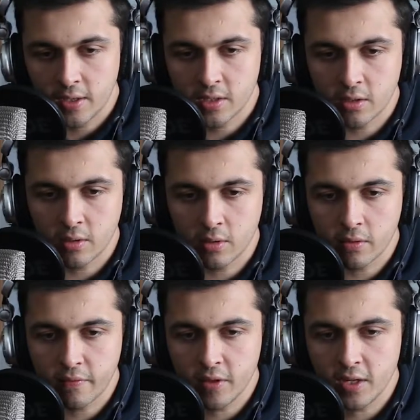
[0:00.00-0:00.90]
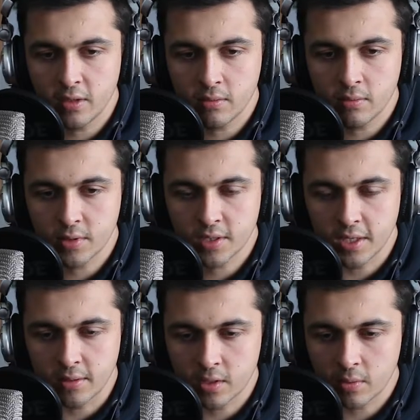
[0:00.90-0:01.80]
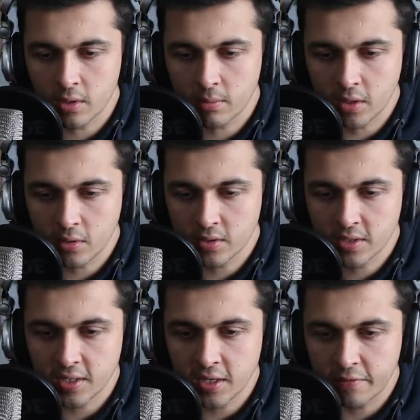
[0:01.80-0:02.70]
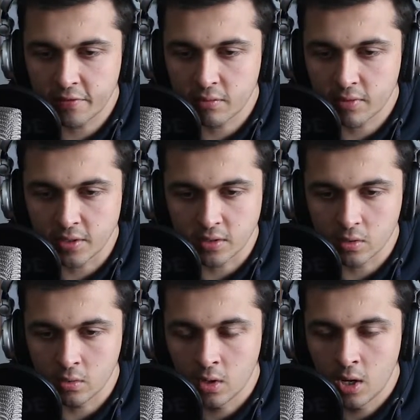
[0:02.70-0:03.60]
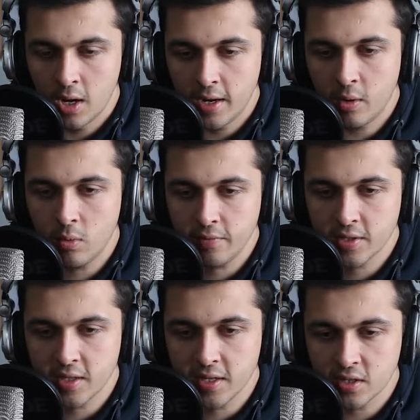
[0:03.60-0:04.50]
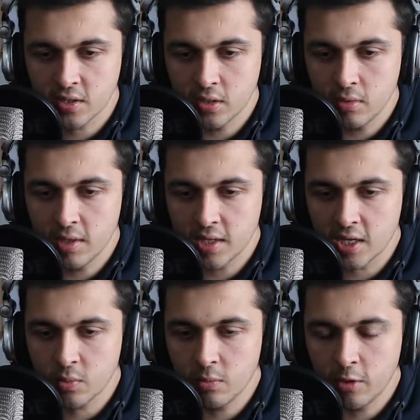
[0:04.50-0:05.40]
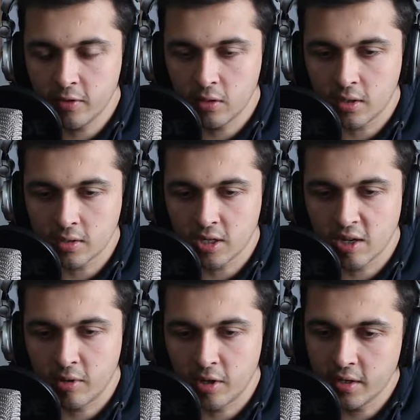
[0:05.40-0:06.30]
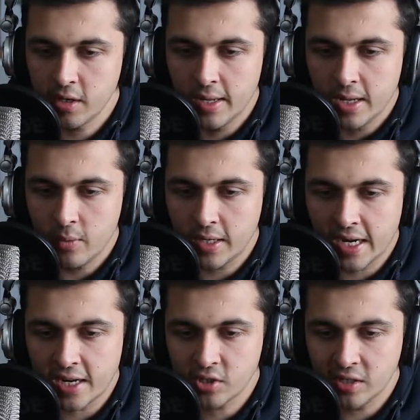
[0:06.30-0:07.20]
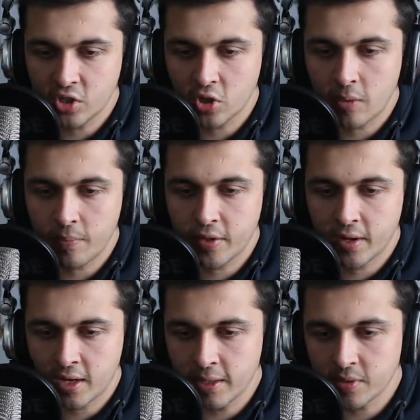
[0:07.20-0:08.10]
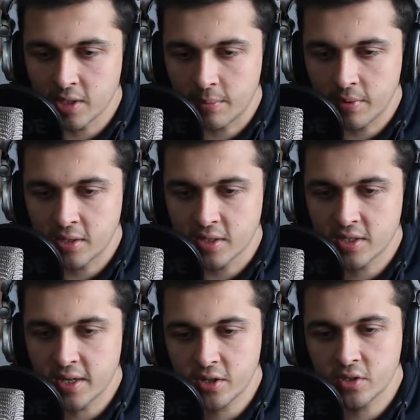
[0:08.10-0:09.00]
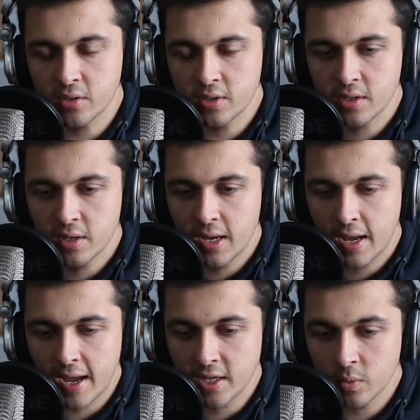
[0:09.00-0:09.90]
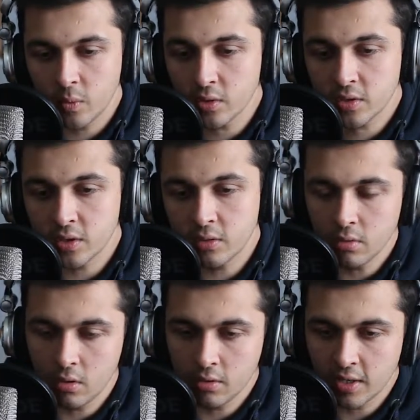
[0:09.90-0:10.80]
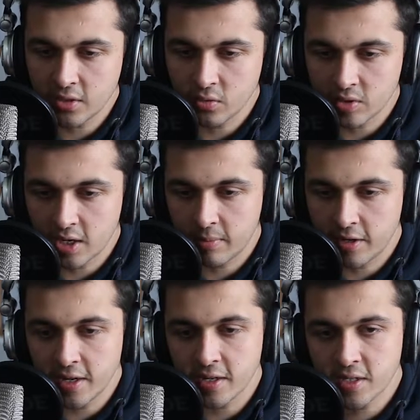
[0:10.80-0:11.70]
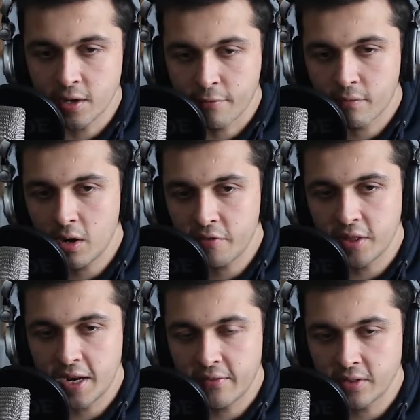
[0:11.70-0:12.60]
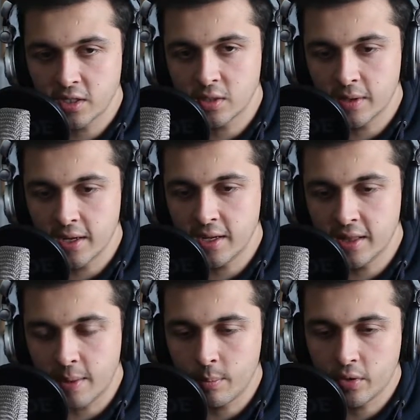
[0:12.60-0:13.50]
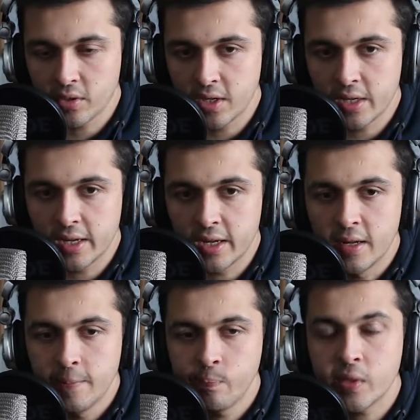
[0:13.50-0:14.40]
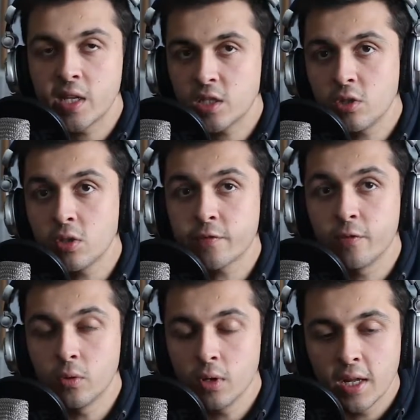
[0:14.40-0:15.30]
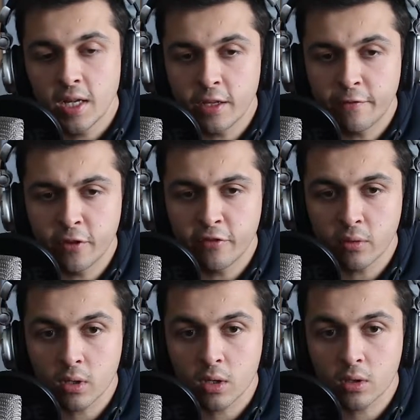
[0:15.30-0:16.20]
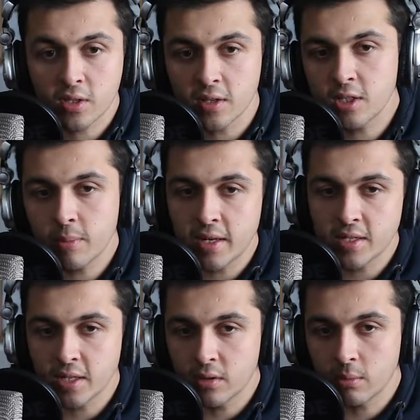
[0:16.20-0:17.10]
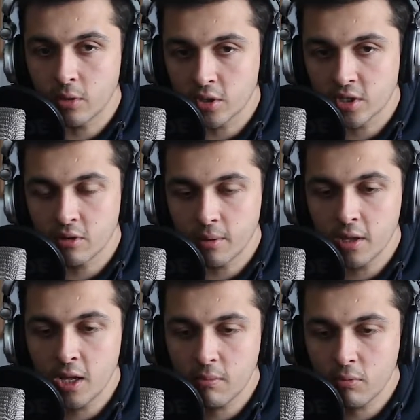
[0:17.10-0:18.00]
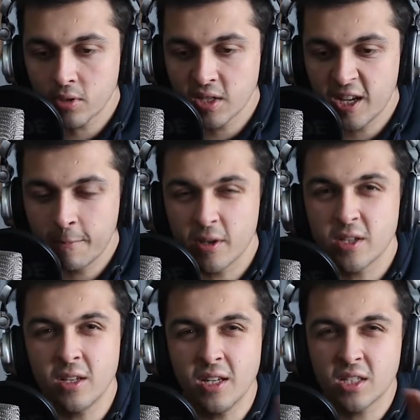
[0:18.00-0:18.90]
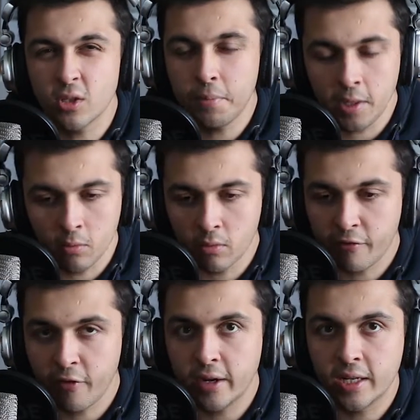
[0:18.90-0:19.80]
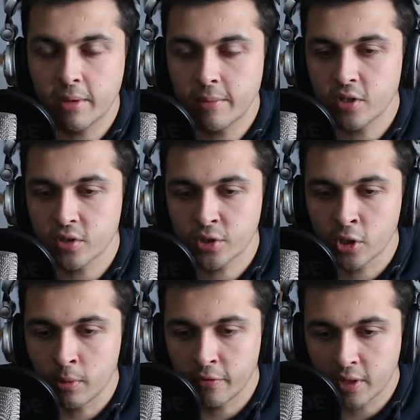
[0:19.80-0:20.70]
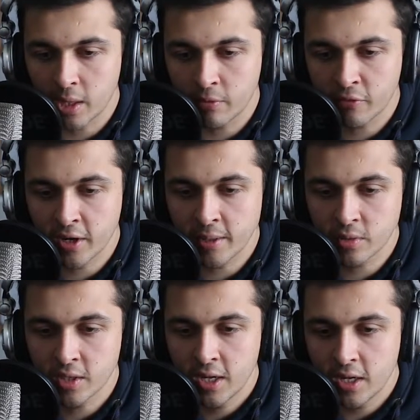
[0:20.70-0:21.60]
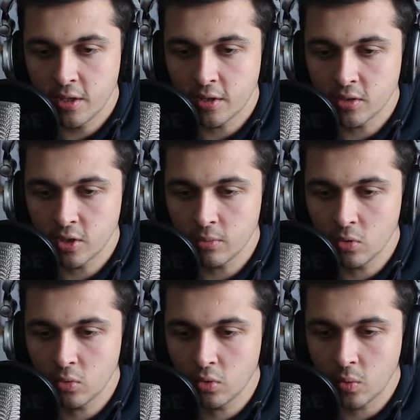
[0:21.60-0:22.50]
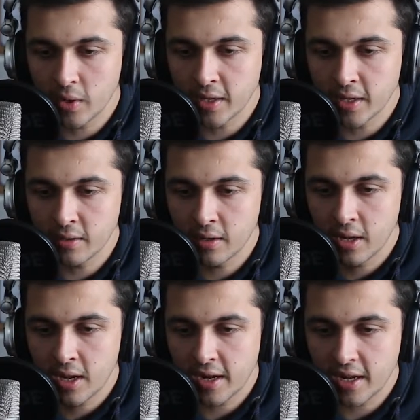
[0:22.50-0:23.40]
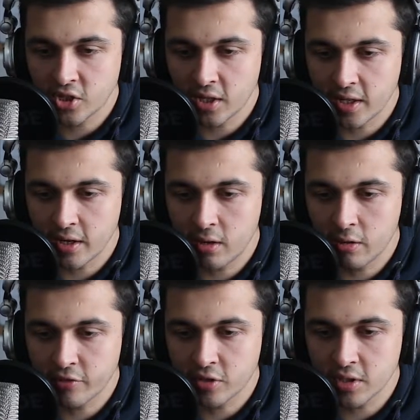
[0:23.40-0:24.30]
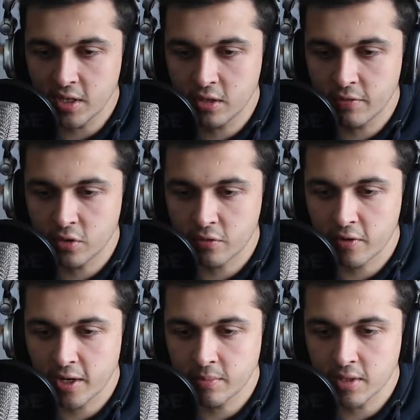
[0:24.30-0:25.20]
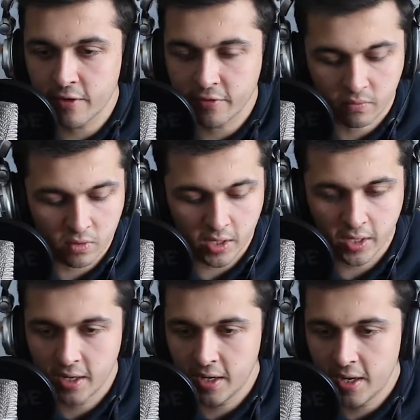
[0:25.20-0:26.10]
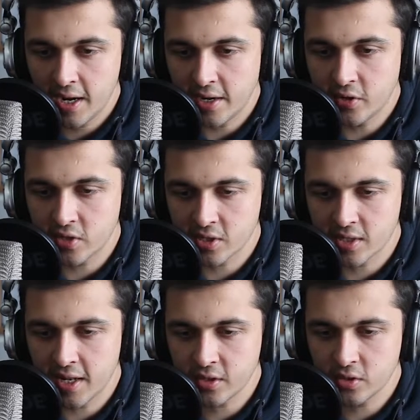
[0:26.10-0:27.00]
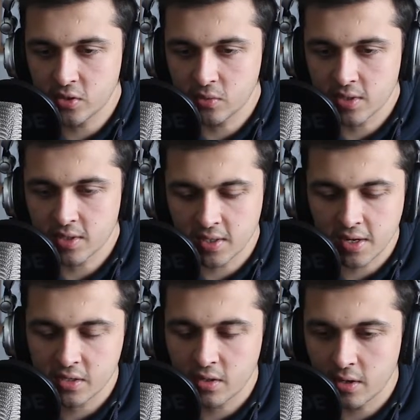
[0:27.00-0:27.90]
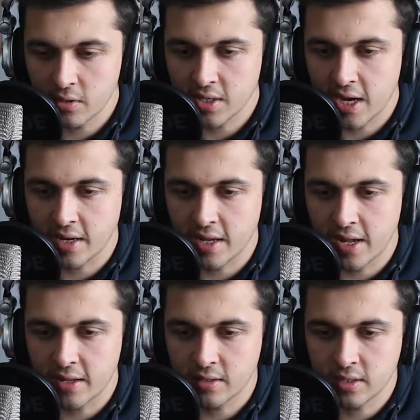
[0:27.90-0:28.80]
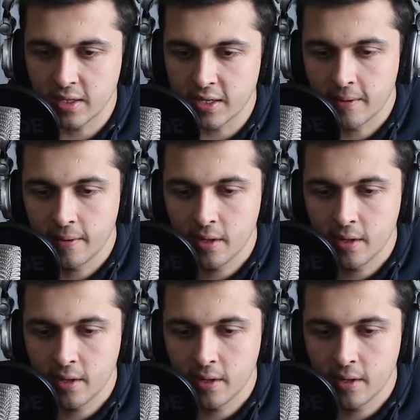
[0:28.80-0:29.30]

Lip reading: So you can go V, C. So we're going to be on C for the eraser tool. Now what this lets us do is as we move along our timeline, we can actually chop the clips up into sections as we want to on the actual timeline itself, rather than having to do it in that monitor here. It's useful if you've done some editing on the monitor up here, brought it in, but you need to do a bit more refining, maybe just chop off a couple frames. You can zoom all the way in and actually cut off just individual frames left and right, and use the selection tool to select those and hit delete.